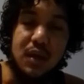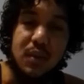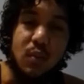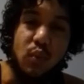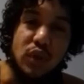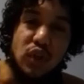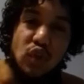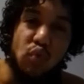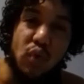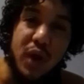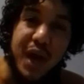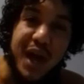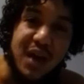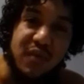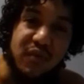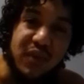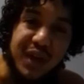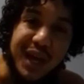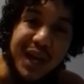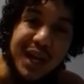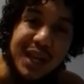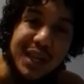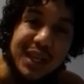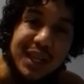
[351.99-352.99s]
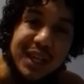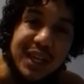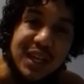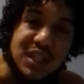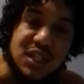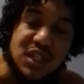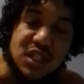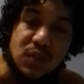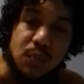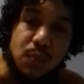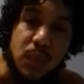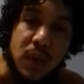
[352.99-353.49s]
When you have a clean
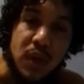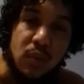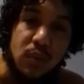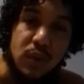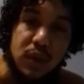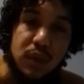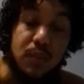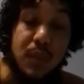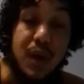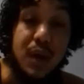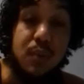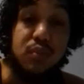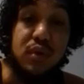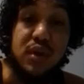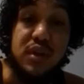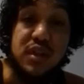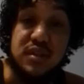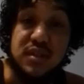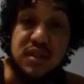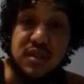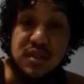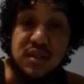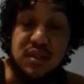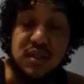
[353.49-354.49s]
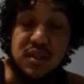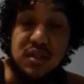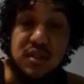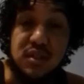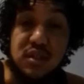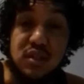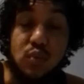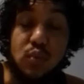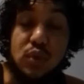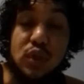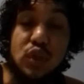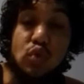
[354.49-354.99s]
spirit, my brothers and
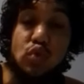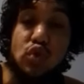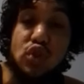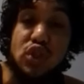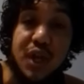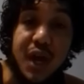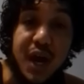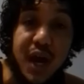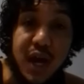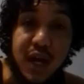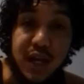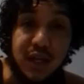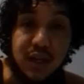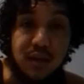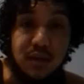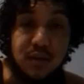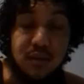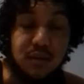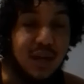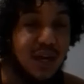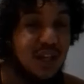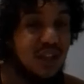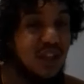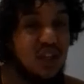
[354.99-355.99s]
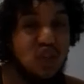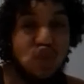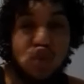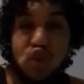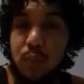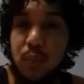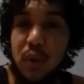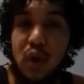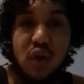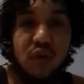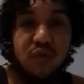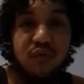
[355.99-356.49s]
sisters, when you shine, not that you're
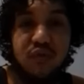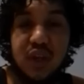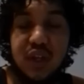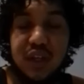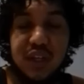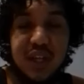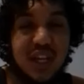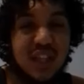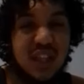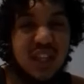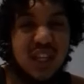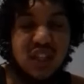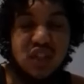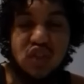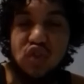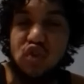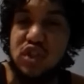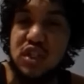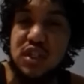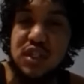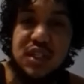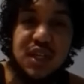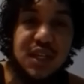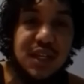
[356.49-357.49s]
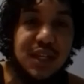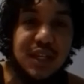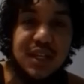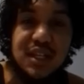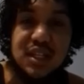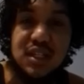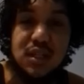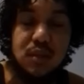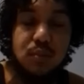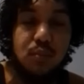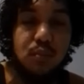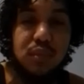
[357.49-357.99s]
perfect, not that you're
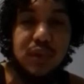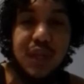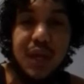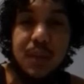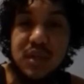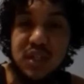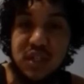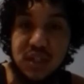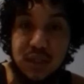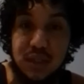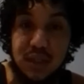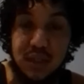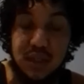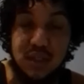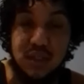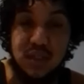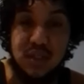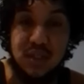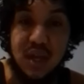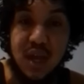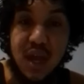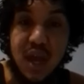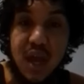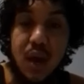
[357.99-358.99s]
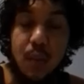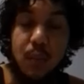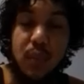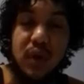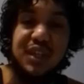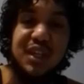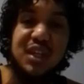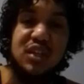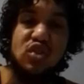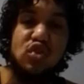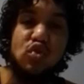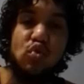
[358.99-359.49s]
sinless and blemishless, but
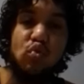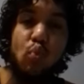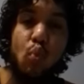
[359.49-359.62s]
that you